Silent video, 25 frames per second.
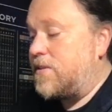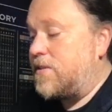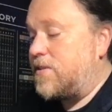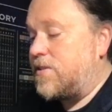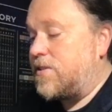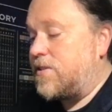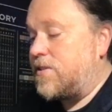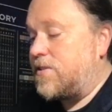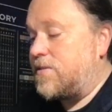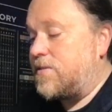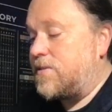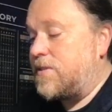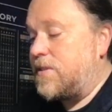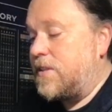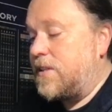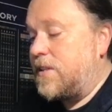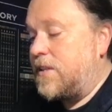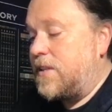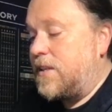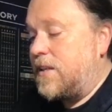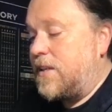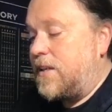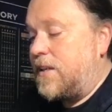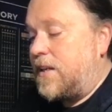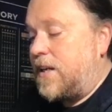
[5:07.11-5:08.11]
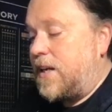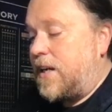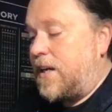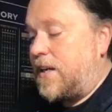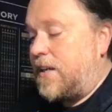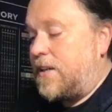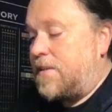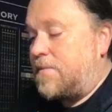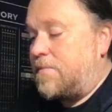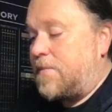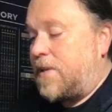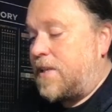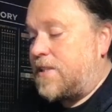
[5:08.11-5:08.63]
So
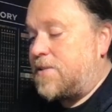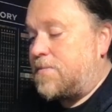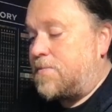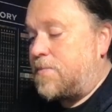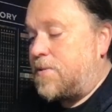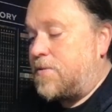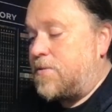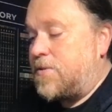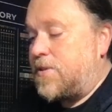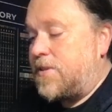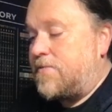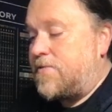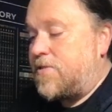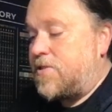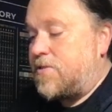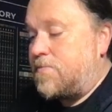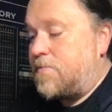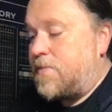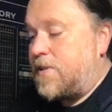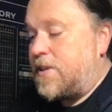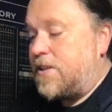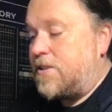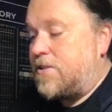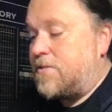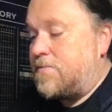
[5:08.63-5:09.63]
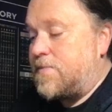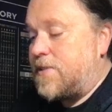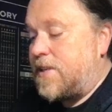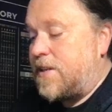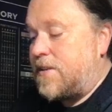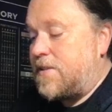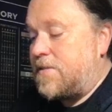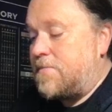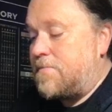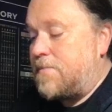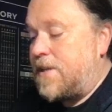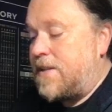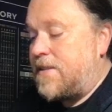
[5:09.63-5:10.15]
I suppose if something comes
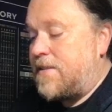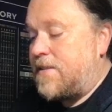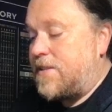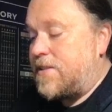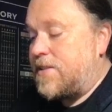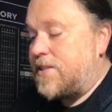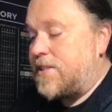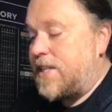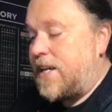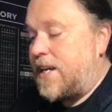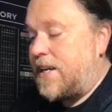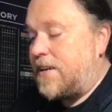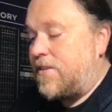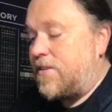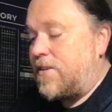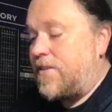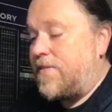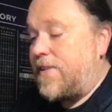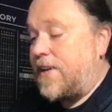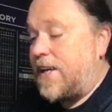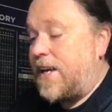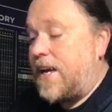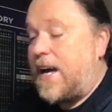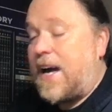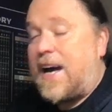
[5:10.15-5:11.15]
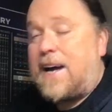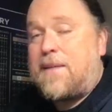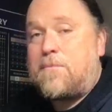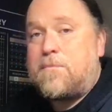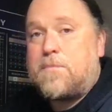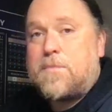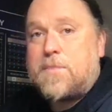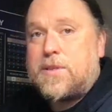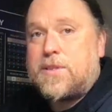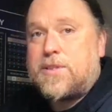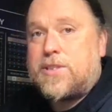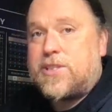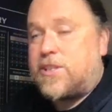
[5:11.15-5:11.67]
out the Mythos deck, or if I get
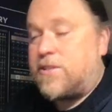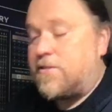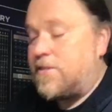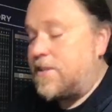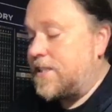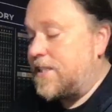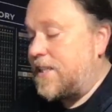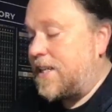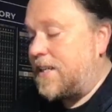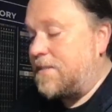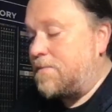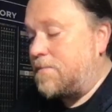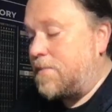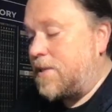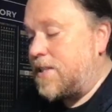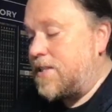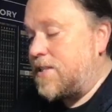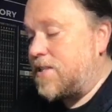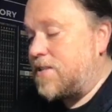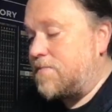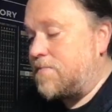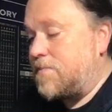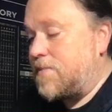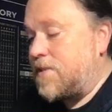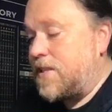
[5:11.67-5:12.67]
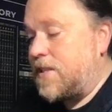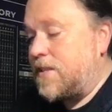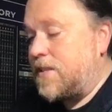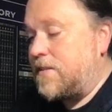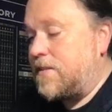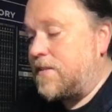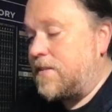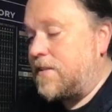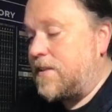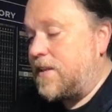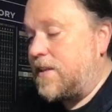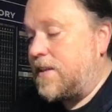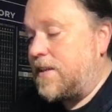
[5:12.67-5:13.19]
ambushed or attacked by something,
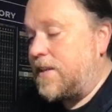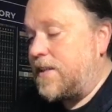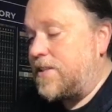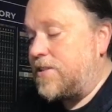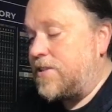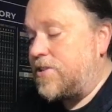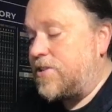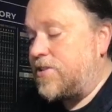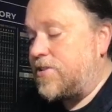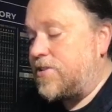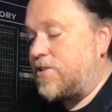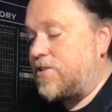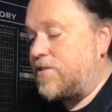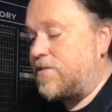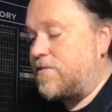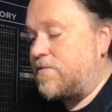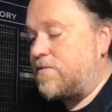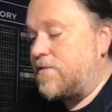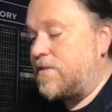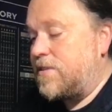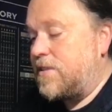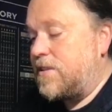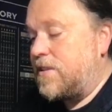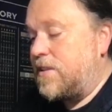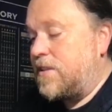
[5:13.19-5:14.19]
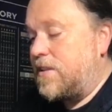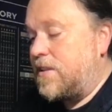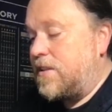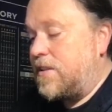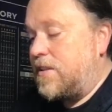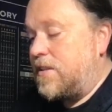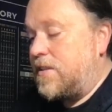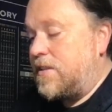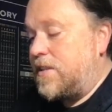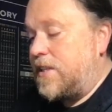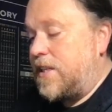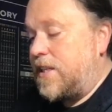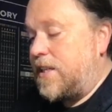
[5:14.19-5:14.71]
it's just,
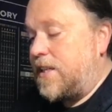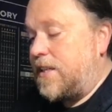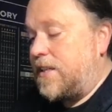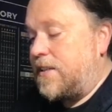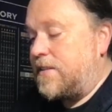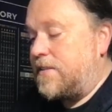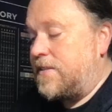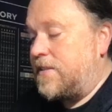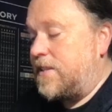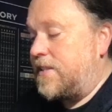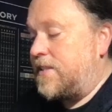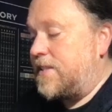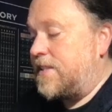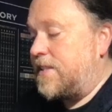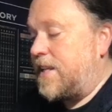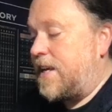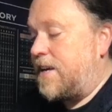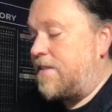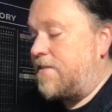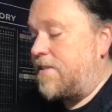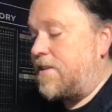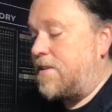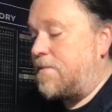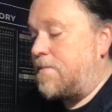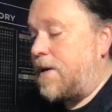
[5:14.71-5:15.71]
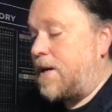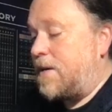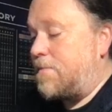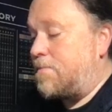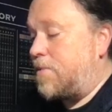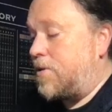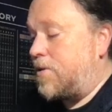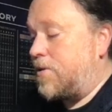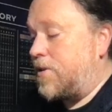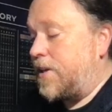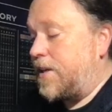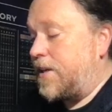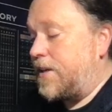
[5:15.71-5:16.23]
yeah, it's there in the back
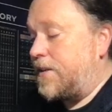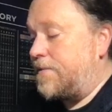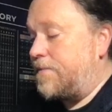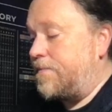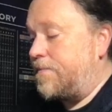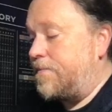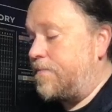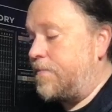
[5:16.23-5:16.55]
pocket.